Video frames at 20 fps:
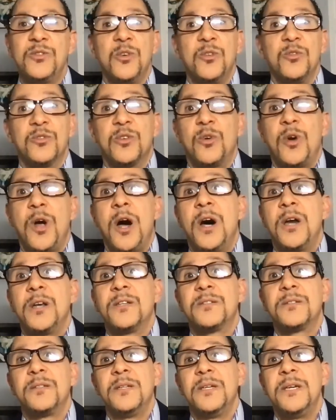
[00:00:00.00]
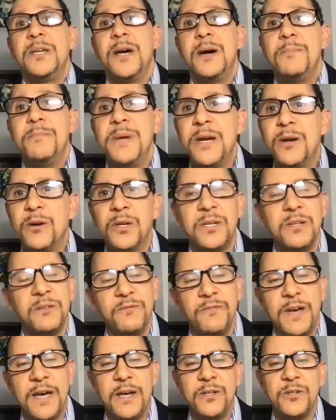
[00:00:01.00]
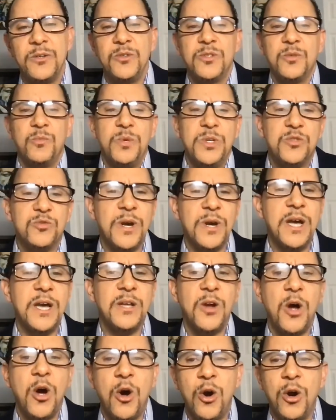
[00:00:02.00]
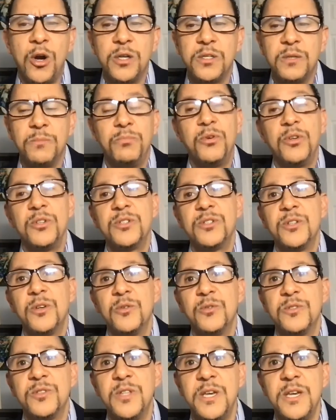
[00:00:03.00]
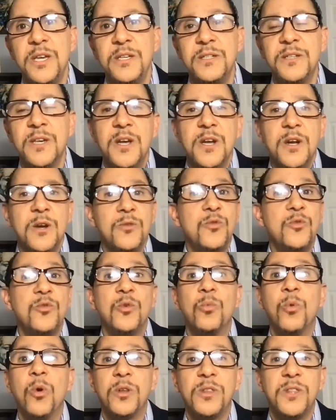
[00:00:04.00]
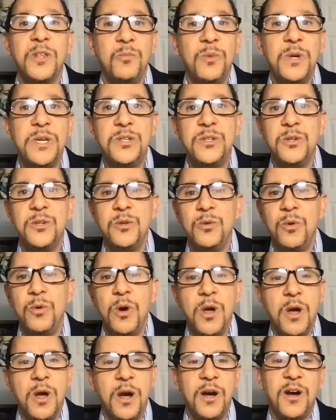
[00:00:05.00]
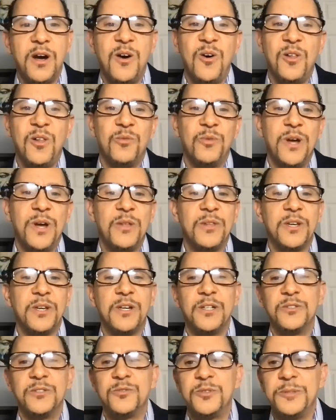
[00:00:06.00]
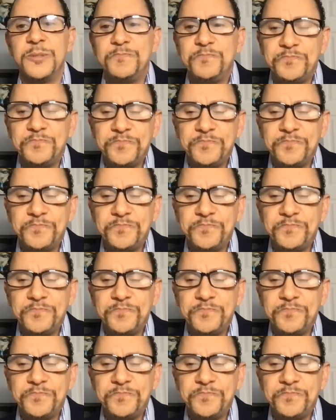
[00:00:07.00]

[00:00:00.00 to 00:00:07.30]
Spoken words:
Those are honestly American values, and we try hard to push those things through the work that we do all around the country.